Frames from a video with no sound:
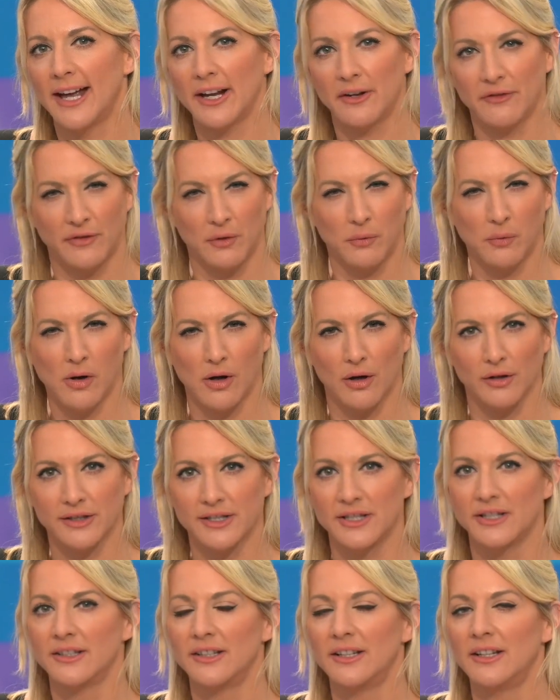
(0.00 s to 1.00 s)
and for
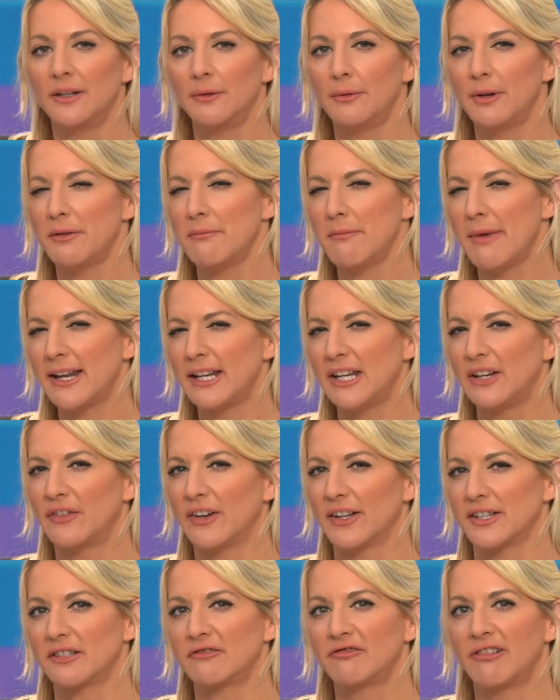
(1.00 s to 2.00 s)
what, with many of
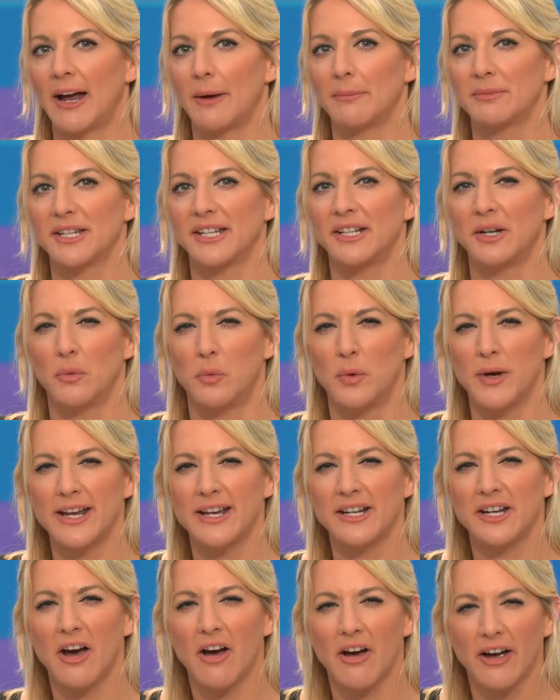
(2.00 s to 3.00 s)
us trapped in a
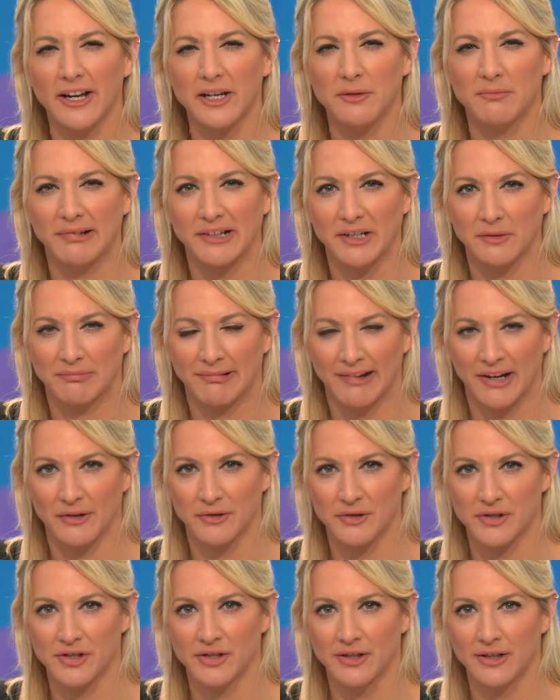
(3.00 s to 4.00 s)
weird hybrid
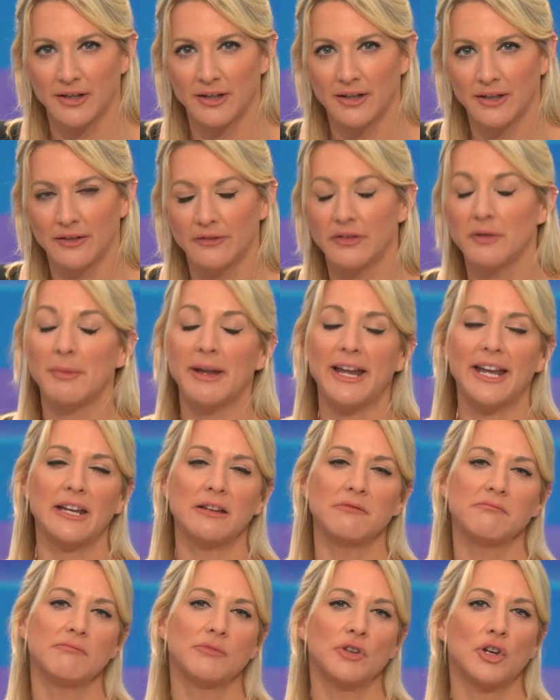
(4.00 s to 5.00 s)
approach. For
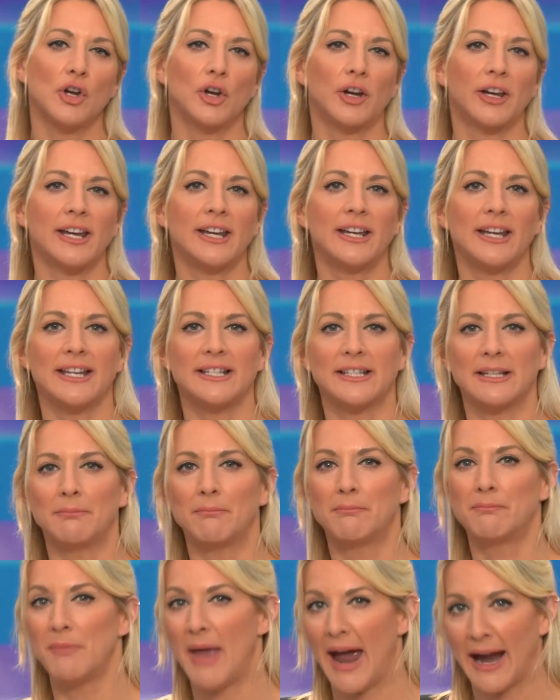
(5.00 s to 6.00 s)
me, cooking is
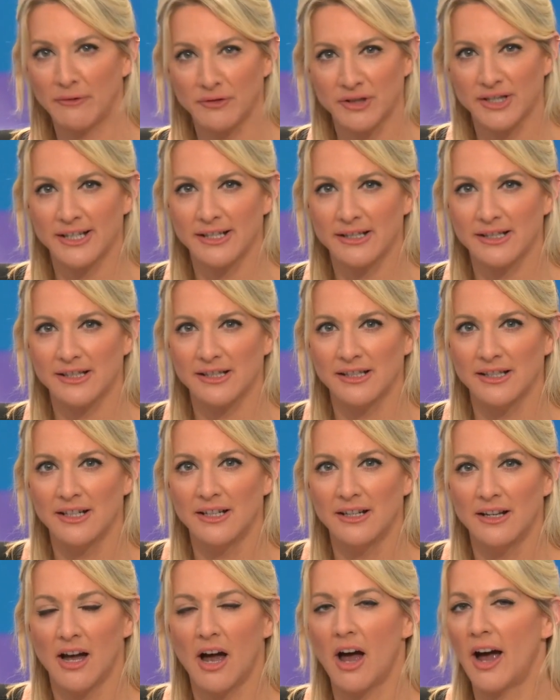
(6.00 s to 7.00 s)
in ounces,
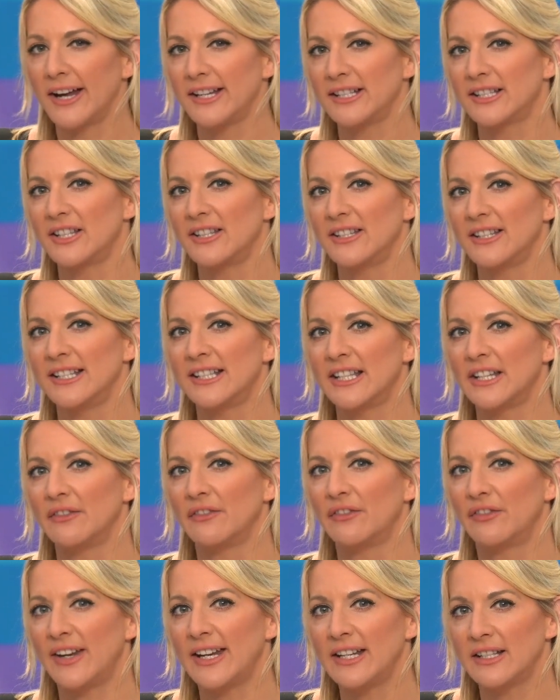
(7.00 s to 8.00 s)
height is in
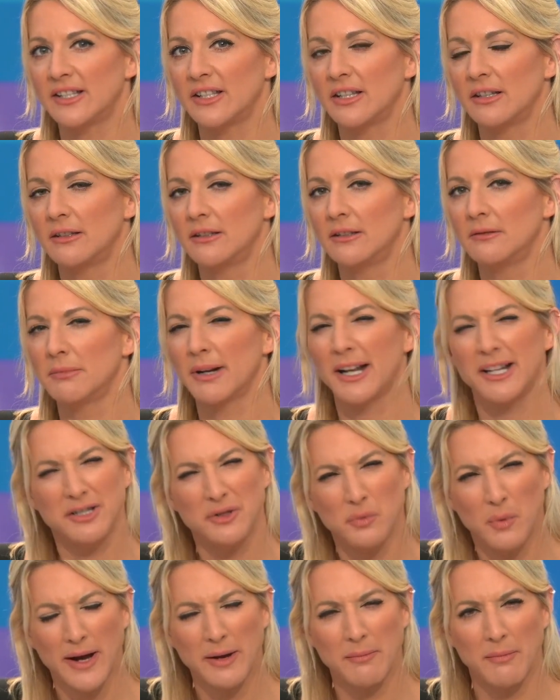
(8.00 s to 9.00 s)
feet, but I
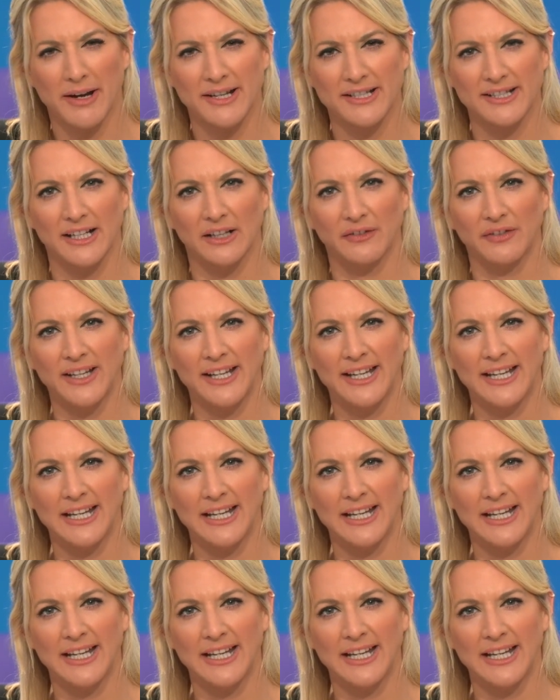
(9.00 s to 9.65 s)
do weigh myself in